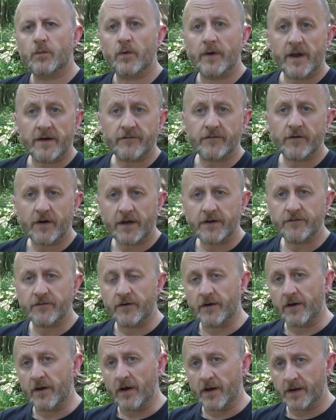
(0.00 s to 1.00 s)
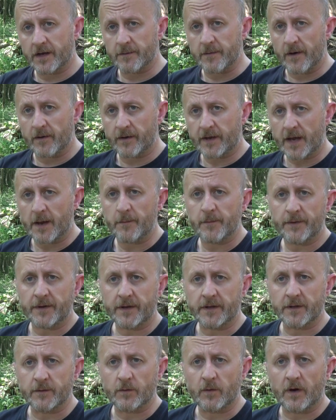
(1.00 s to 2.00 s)
Whenever Adrian and I come out
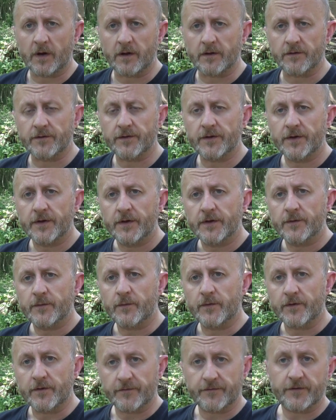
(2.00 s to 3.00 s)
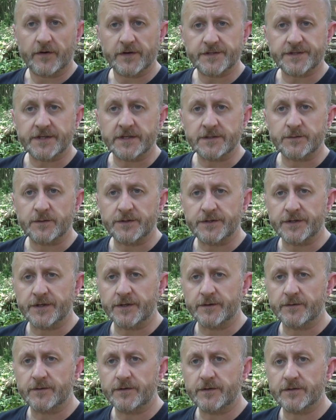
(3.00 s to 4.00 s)
camping in the wild, one of the first things we
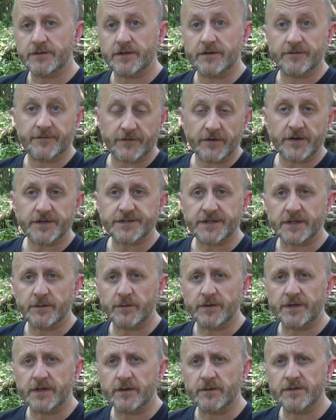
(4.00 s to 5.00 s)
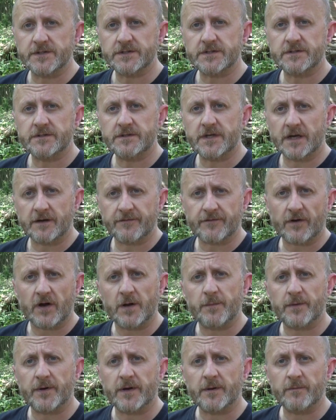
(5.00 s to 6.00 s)
do, usually the first thing we do, is dig a
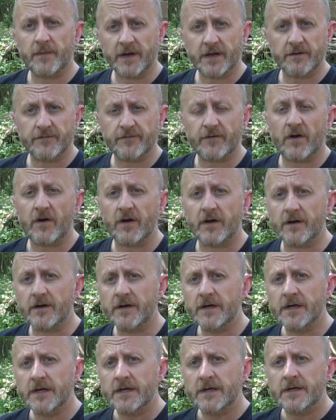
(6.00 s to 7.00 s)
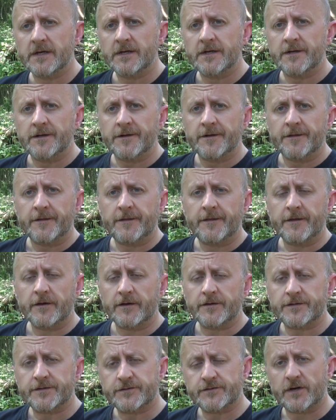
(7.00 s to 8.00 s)
fire pit and make a fire. The
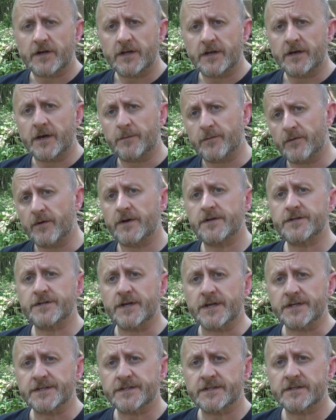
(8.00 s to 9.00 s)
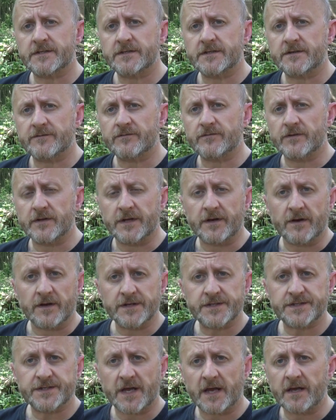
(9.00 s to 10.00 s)
Australian Aborigines have a really
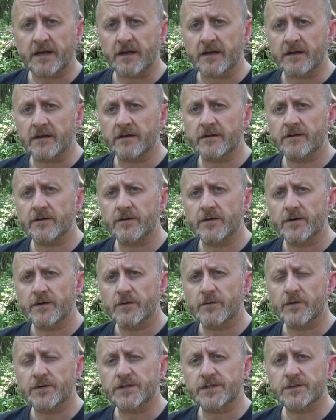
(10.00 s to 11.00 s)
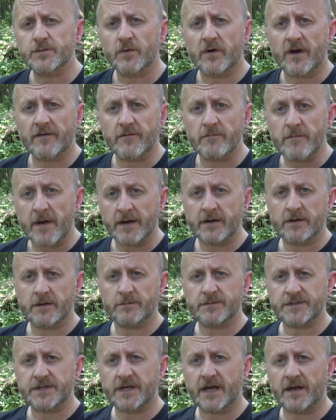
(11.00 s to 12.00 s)
nice saying, which is wherever men
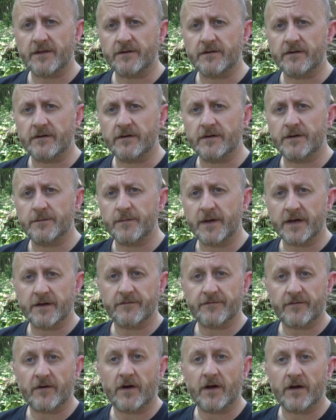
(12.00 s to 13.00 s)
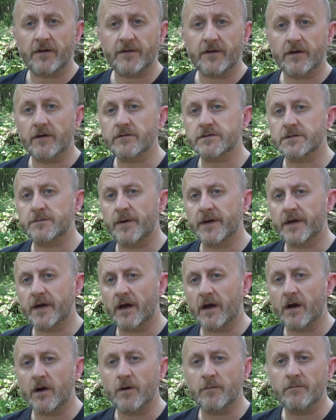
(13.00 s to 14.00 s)
come together and make a fire, they also make
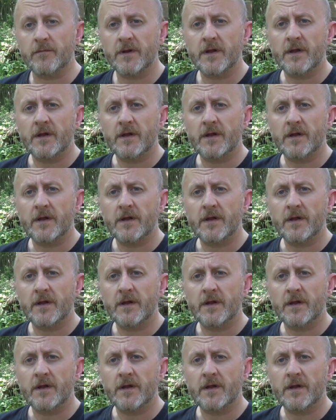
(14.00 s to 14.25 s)
a home.